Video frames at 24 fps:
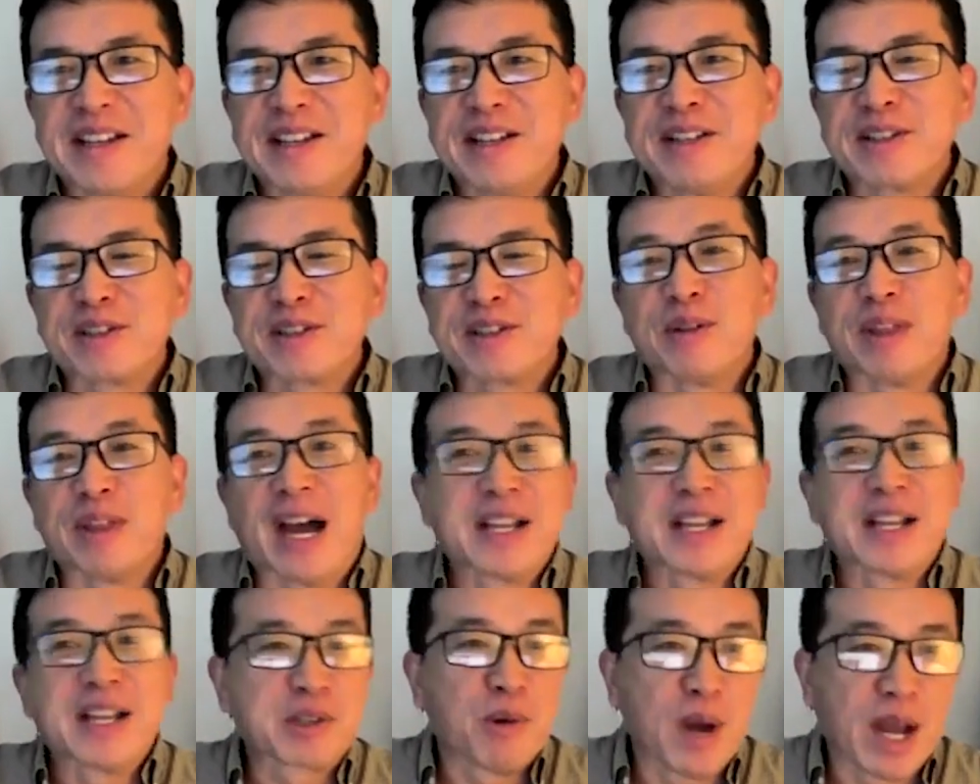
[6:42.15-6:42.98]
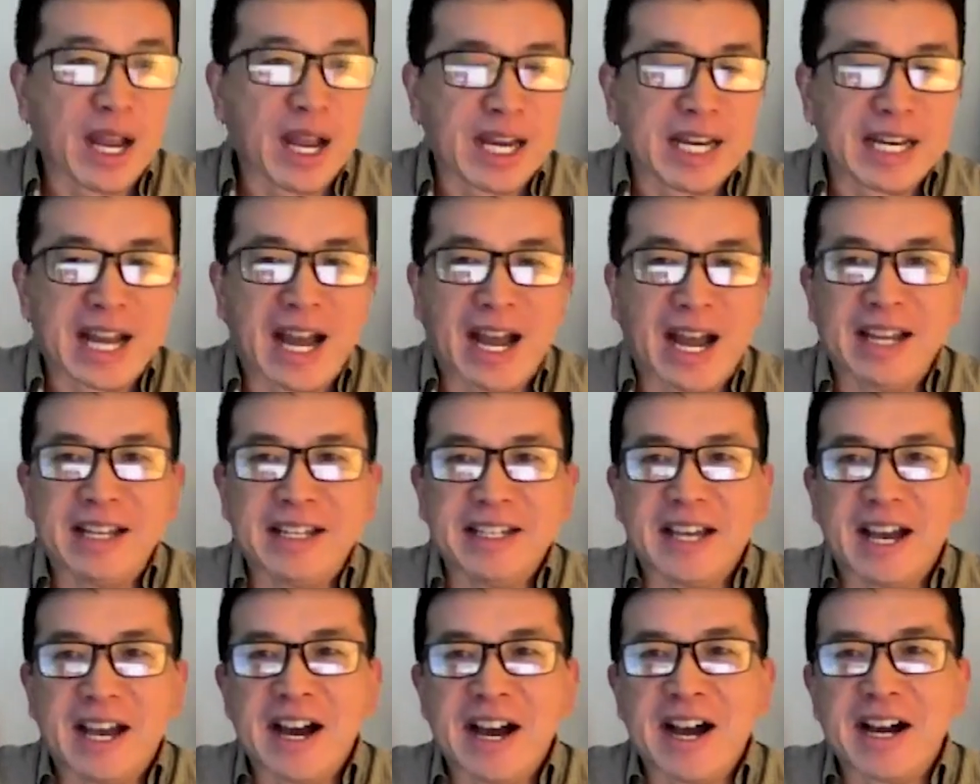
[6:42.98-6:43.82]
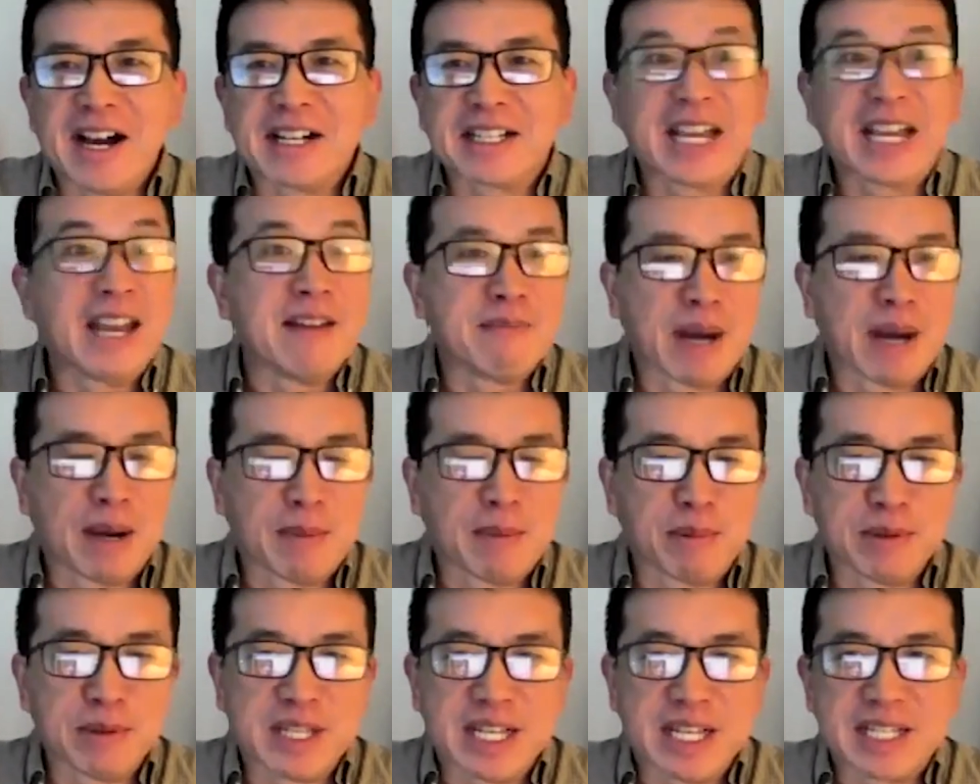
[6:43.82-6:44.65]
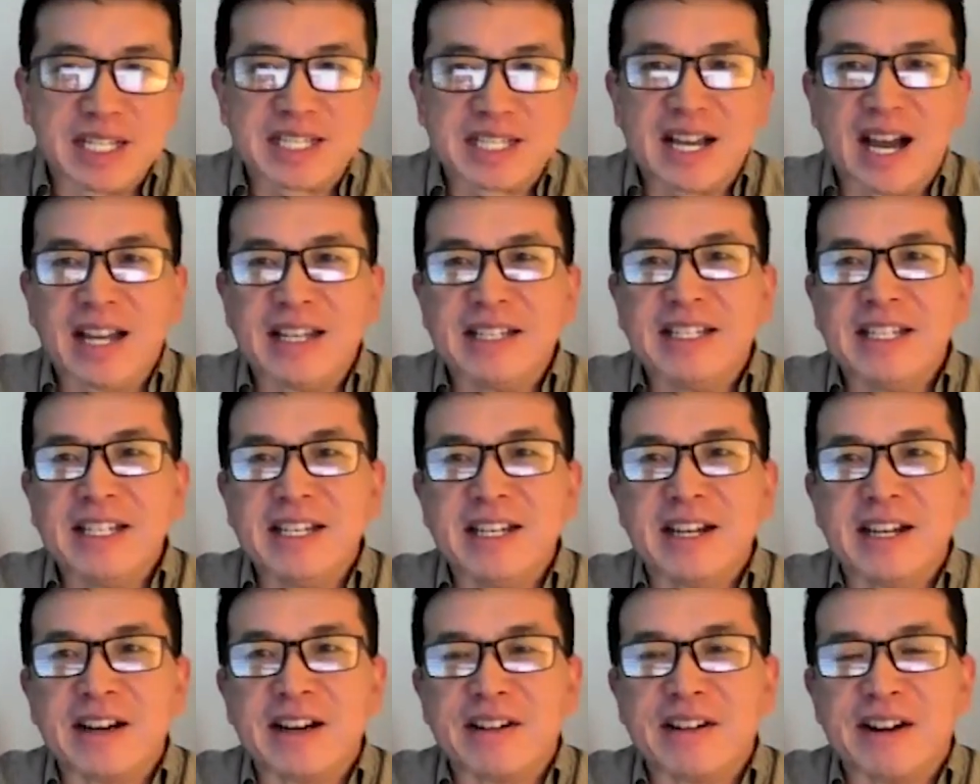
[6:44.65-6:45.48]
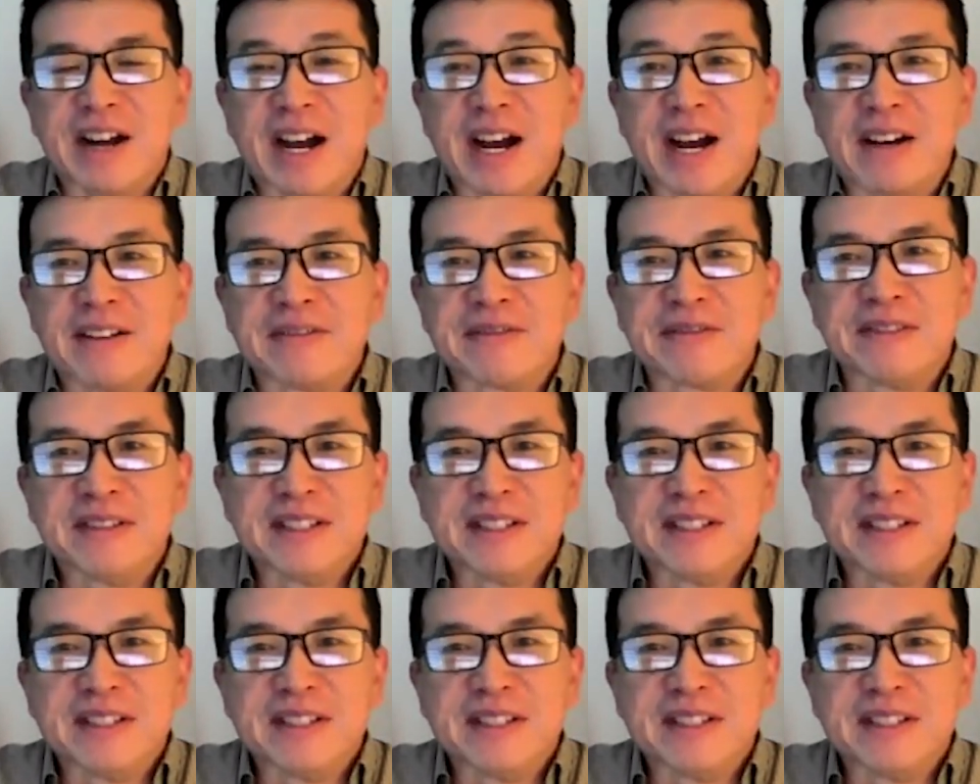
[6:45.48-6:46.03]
So that's when I came up with this idea of,